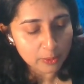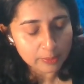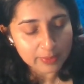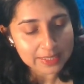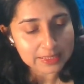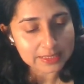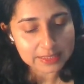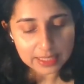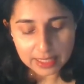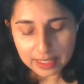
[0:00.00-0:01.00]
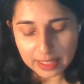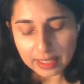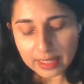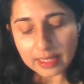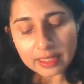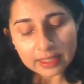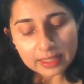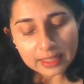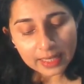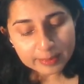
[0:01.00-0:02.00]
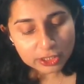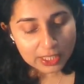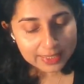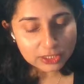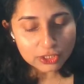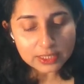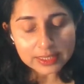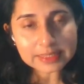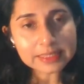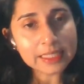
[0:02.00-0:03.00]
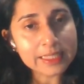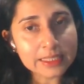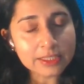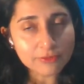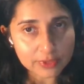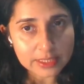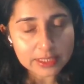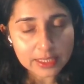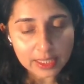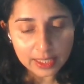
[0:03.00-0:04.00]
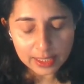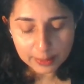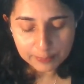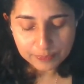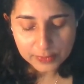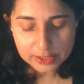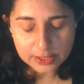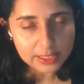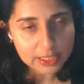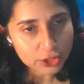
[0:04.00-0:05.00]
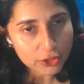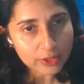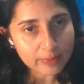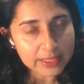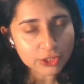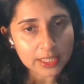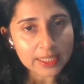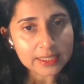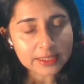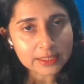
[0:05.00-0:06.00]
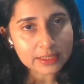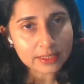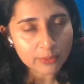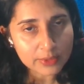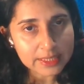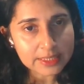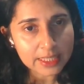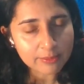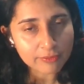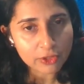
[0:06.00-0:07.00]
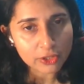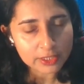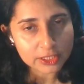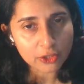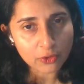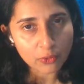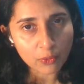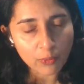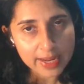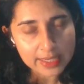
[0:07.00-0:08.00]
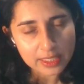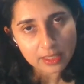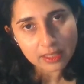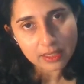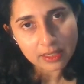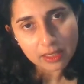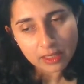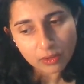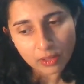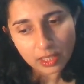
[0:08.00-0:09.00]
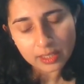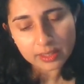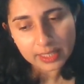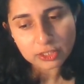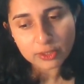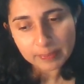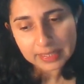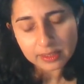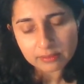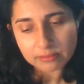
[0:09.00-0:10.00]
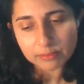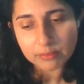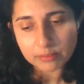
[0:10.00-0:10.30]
global practice. Climate change is slightly different. So as I showed in my chart, there was a time a few years ago when HMP